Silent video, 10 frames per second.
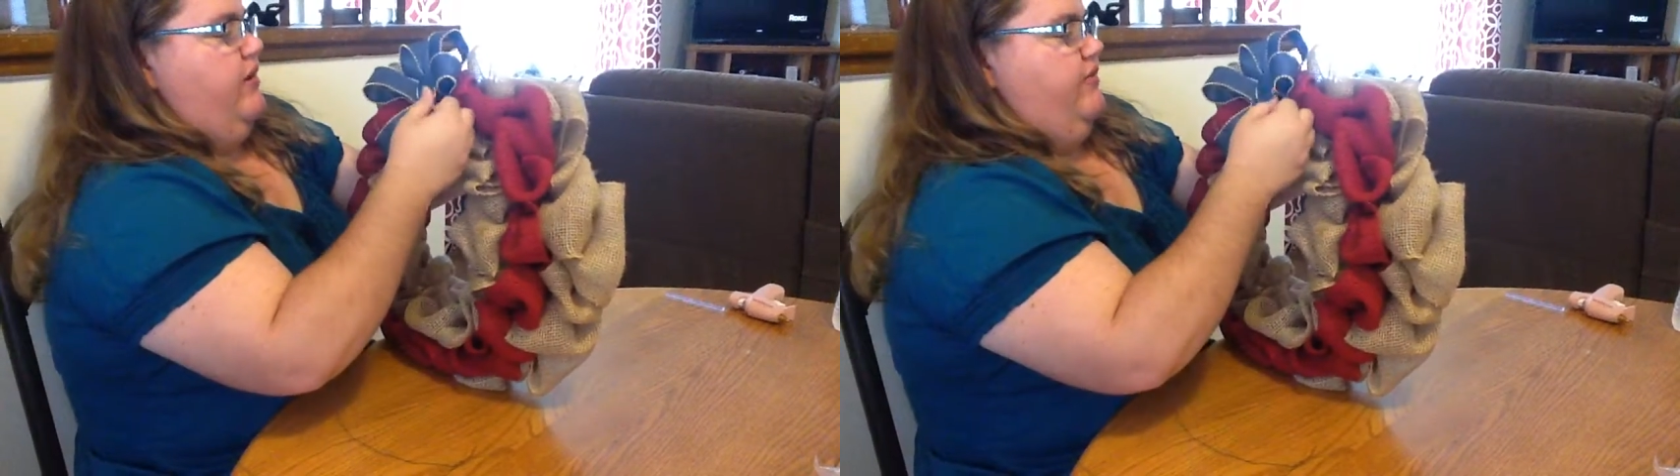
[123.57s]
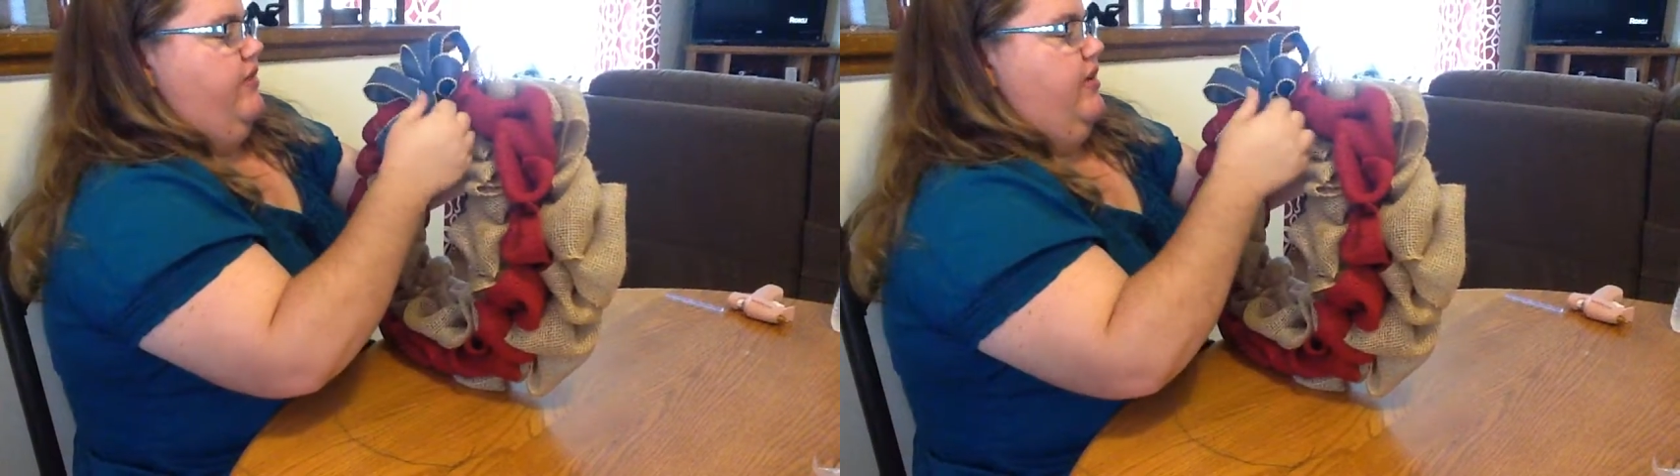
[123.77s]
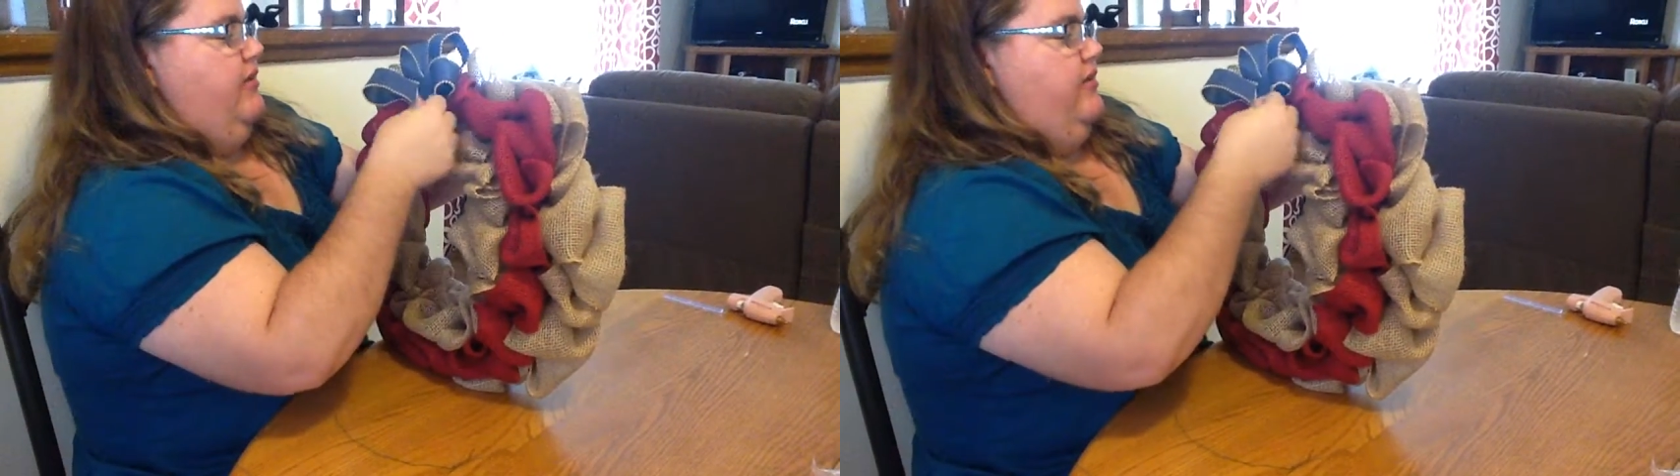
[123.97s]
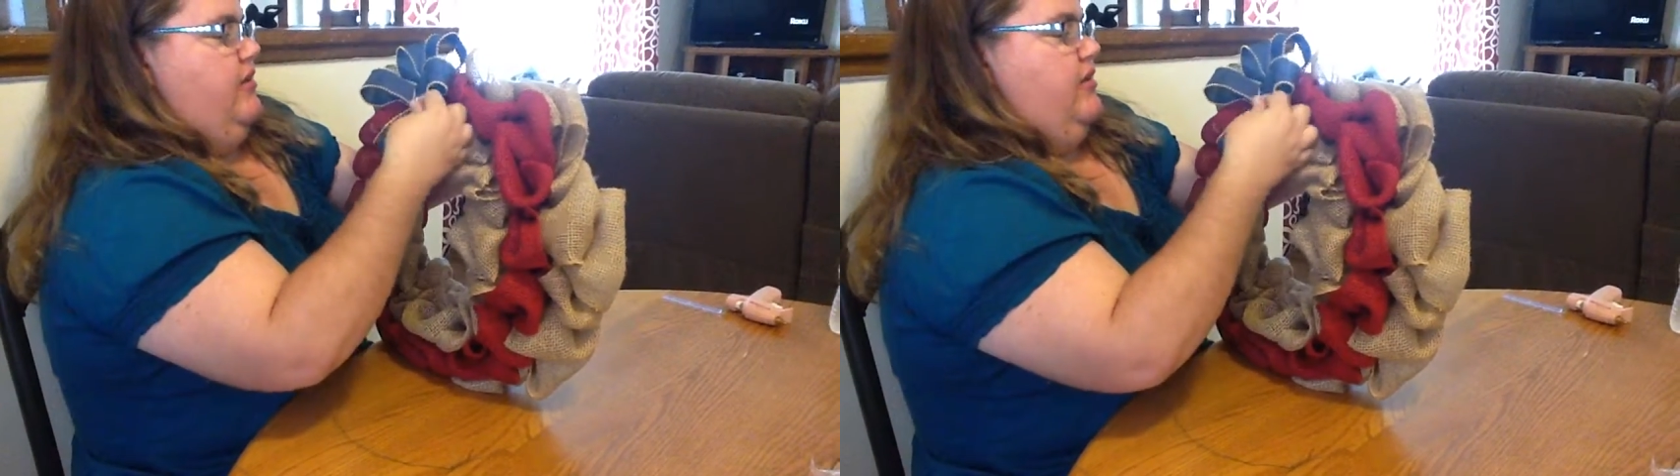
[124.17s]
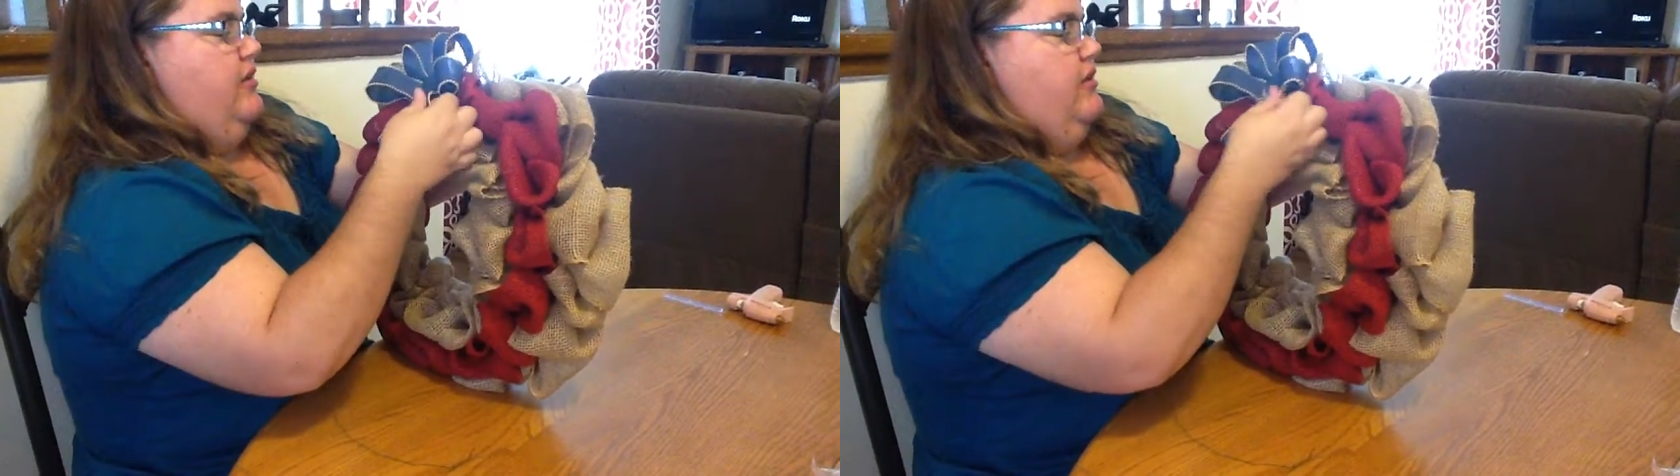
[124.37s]

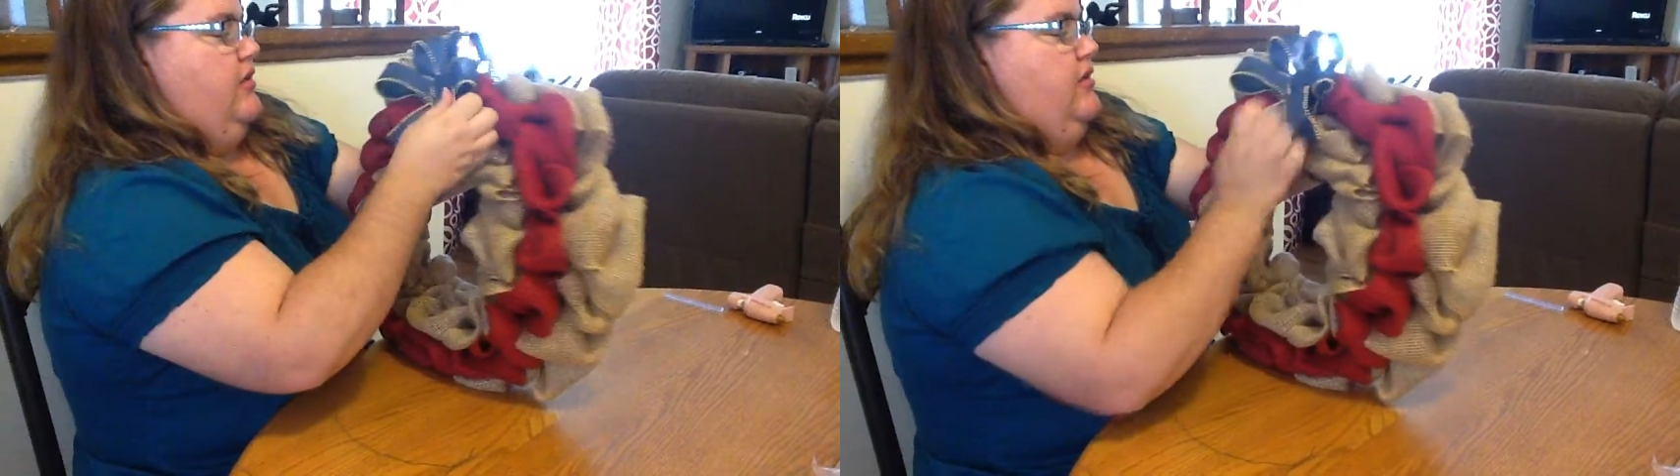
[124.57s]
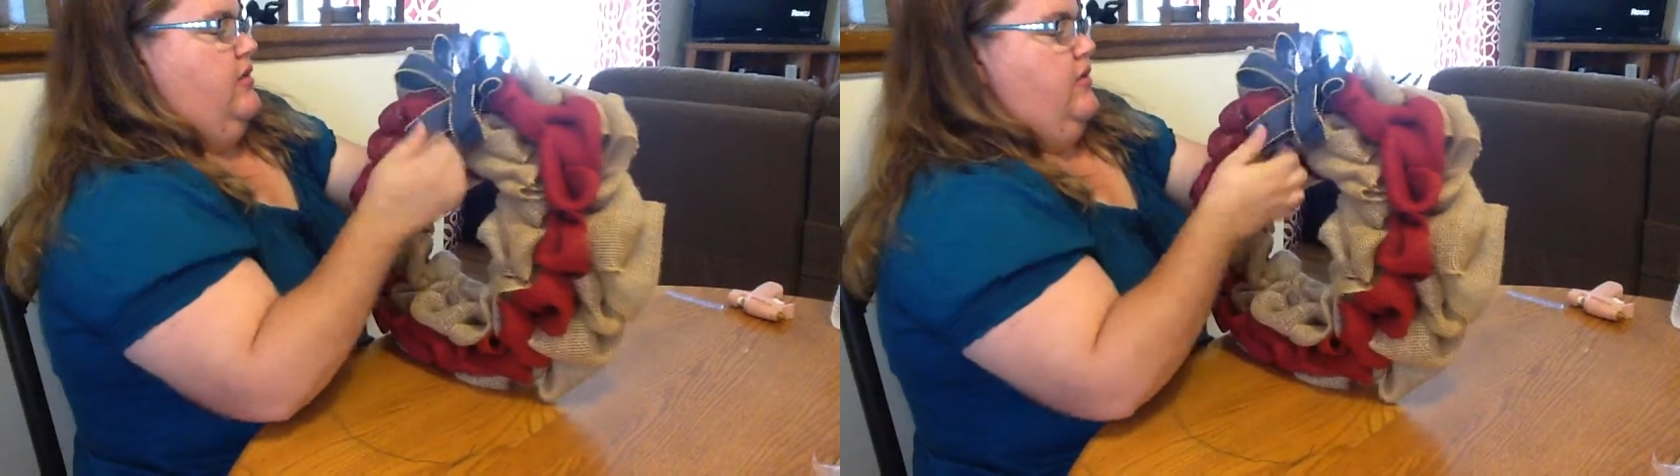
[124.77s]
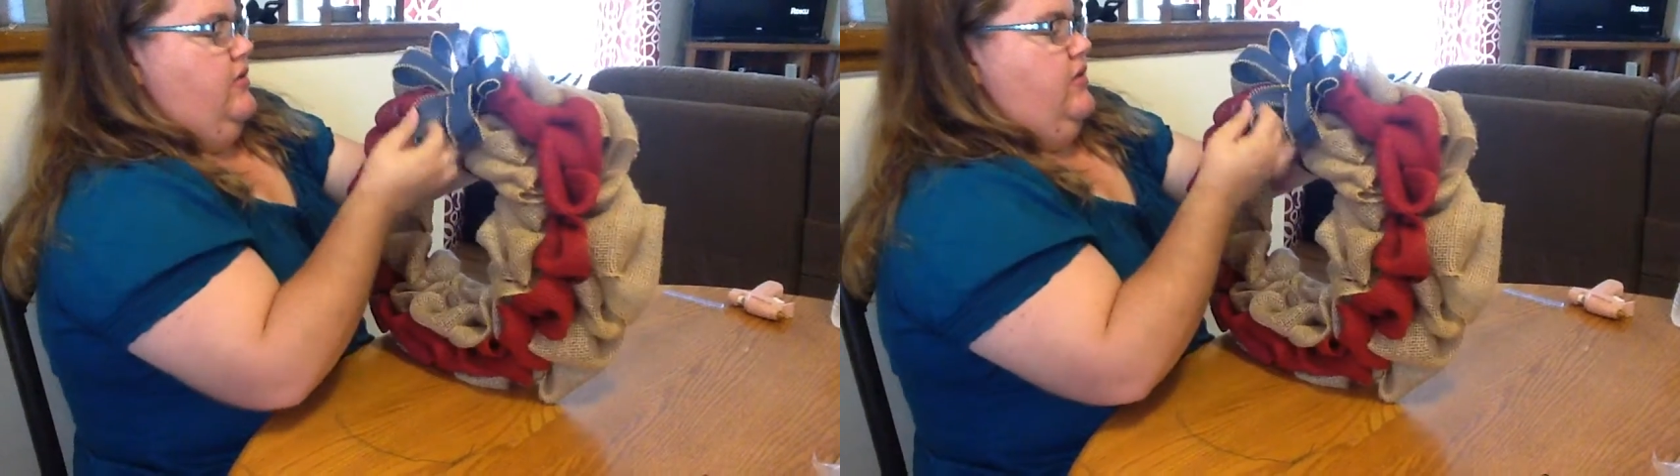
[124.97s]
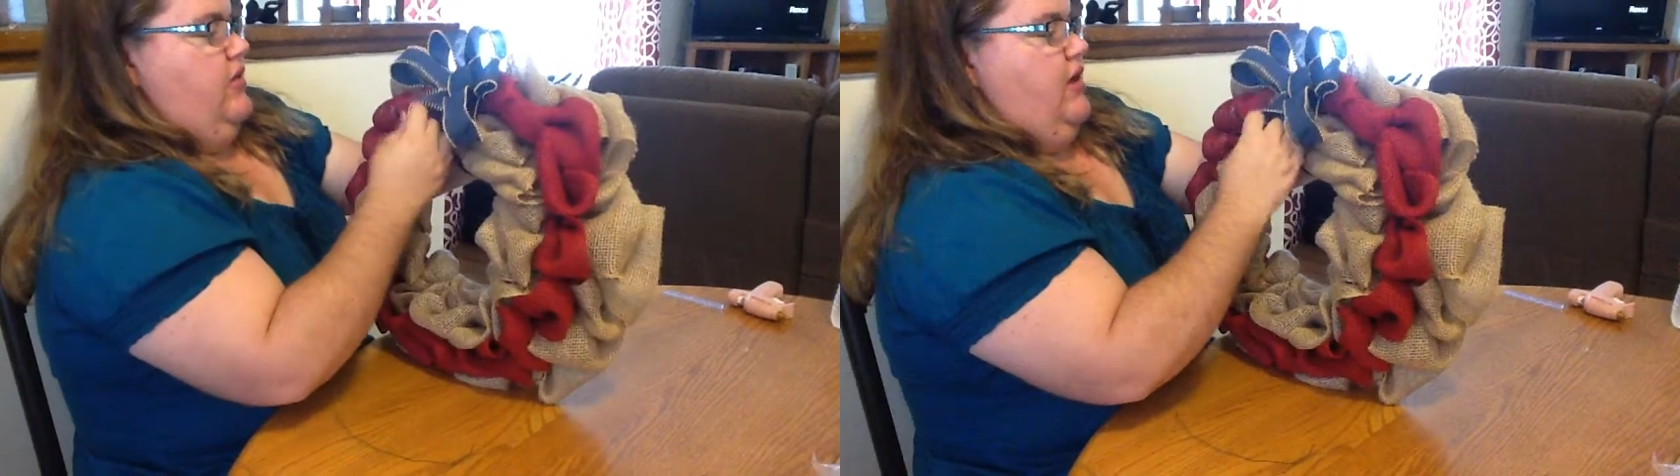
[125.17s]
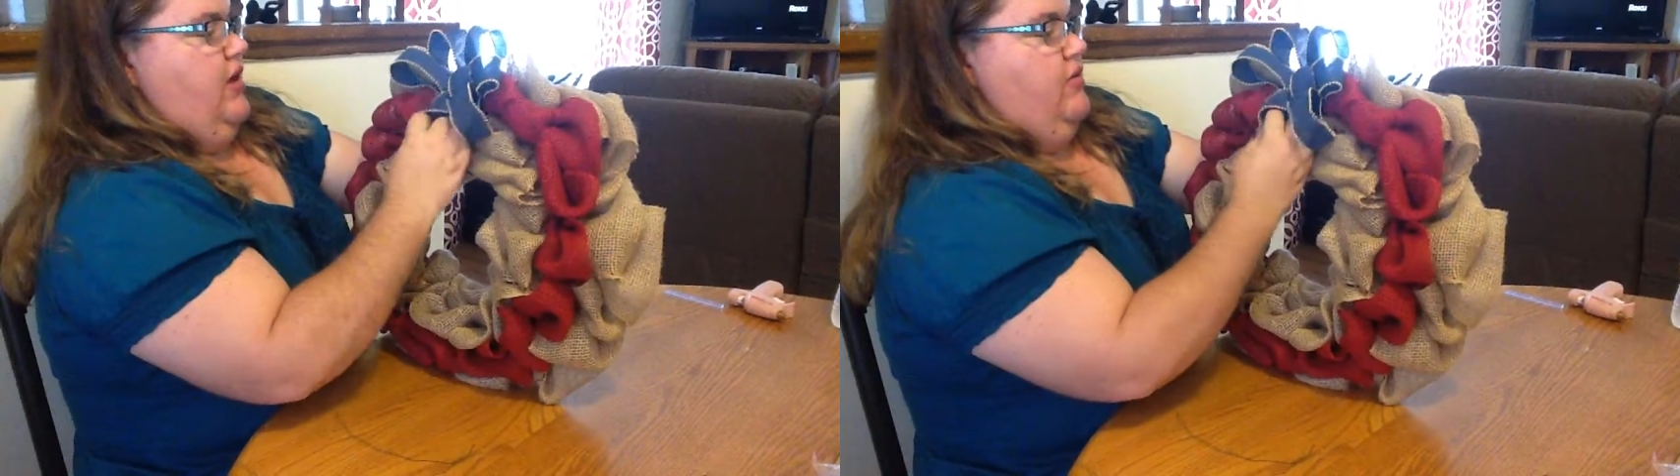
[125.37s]
forgiving, so
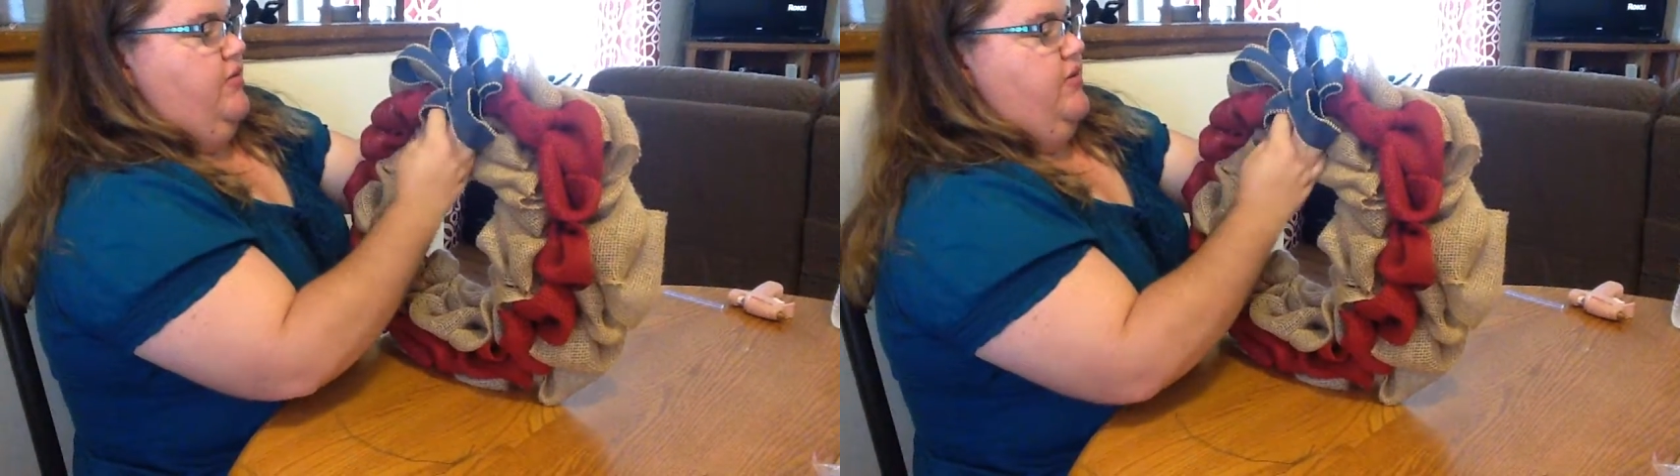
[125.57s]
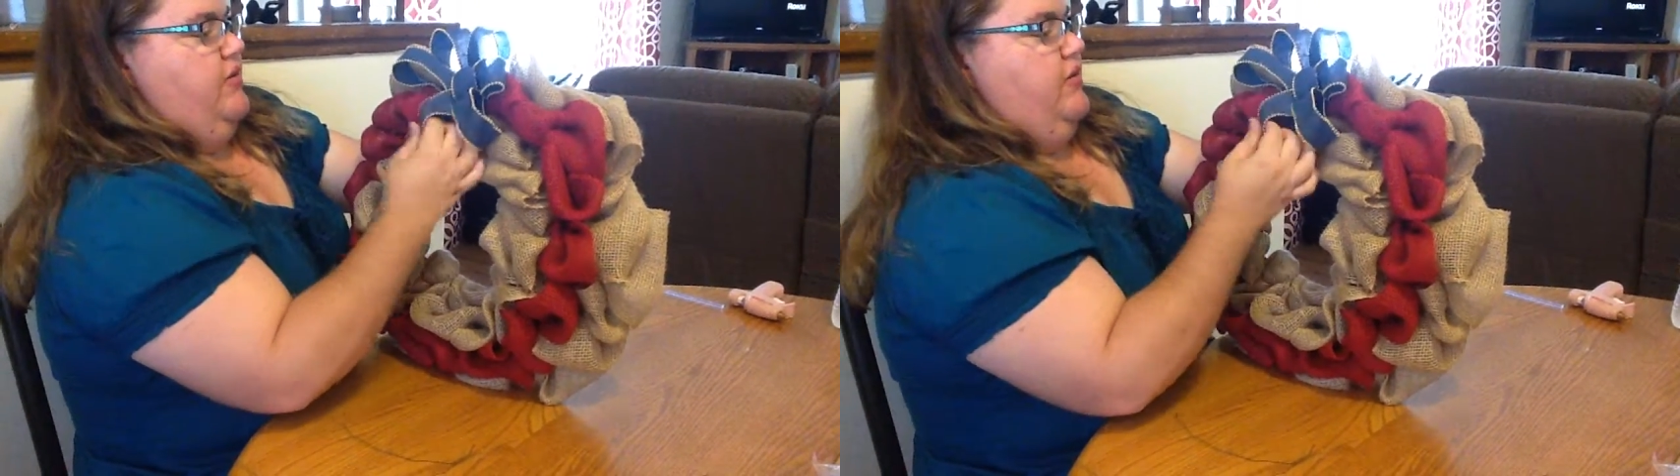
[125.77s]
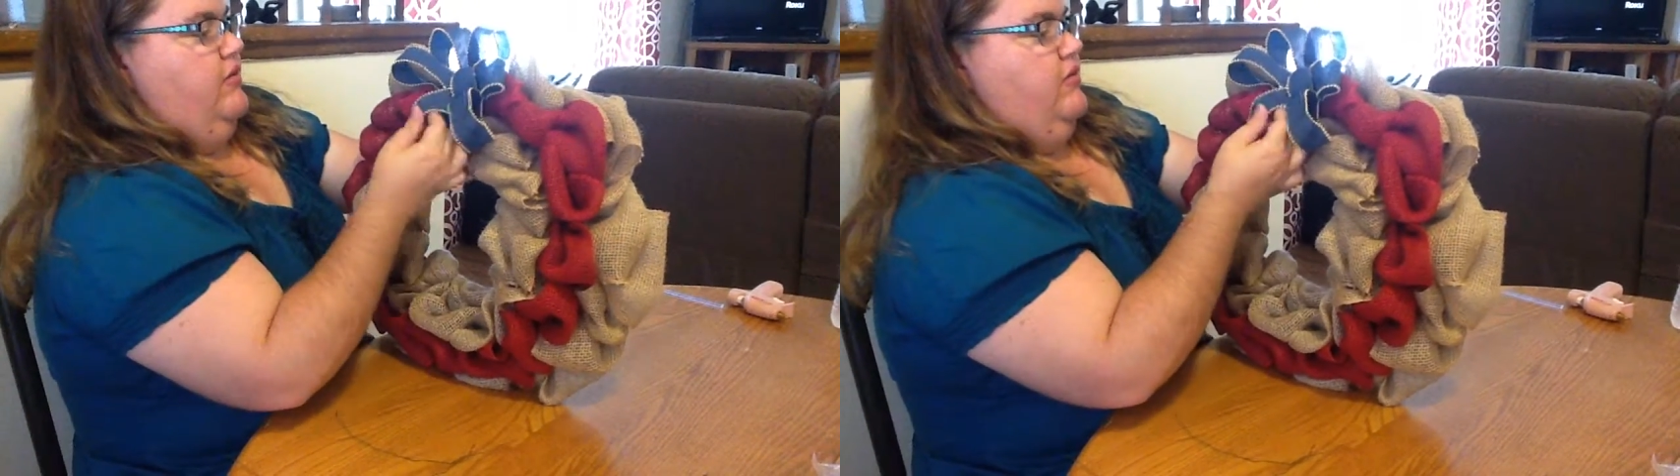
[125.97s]
that helps too.